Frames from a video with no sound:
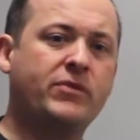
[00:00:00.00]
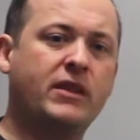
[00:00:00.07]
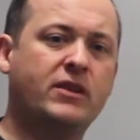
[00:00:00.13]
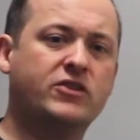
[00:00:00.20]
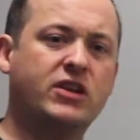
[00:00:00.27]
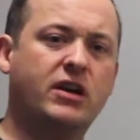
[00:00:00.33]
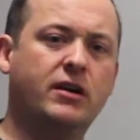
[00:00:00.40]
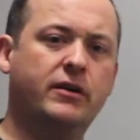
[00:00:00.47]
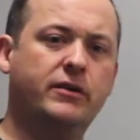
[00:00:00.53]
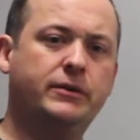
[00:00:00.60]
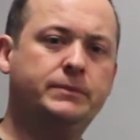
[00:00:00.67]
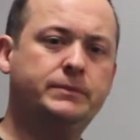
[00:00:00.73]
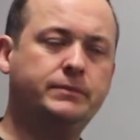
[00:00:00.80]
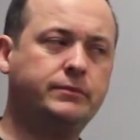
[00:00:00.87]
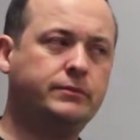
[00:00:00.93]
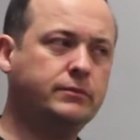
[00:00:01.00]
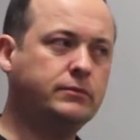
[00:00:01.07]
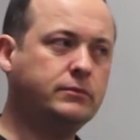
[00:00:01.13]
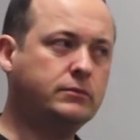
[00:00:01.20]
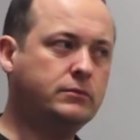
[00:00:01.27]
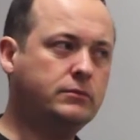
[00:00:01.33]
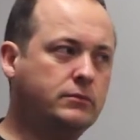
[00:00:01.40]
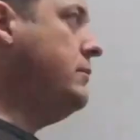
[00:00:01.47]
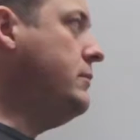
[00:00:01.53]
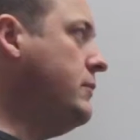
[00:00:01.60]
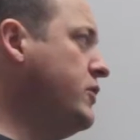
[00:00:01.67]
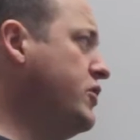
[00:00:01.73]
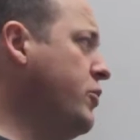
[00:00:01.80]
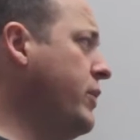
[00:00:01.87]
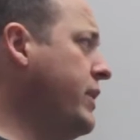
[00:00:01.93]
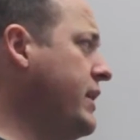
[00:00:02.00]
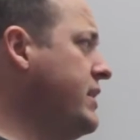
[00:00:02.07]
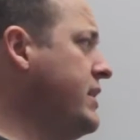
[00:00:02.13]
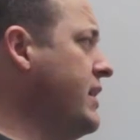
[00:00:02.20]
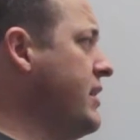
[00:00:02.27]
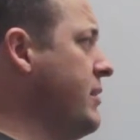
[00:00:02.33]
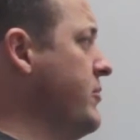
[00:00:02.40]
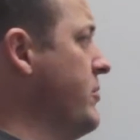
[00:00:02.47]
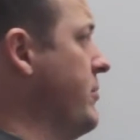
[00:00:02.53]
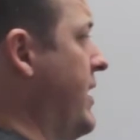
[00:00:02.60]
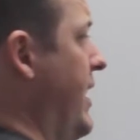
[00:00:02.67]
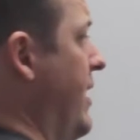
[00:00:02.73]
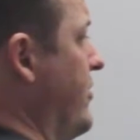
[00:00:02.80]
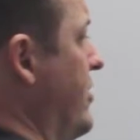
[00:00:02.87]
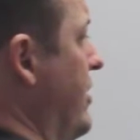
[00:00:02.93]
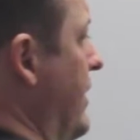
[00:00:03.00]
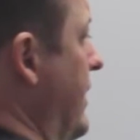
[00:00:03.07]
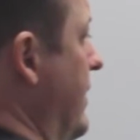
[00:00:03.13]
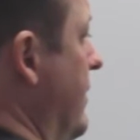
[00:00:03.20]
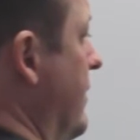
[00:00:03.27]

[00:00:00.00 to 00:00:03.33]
So, do we need to get them some counselling?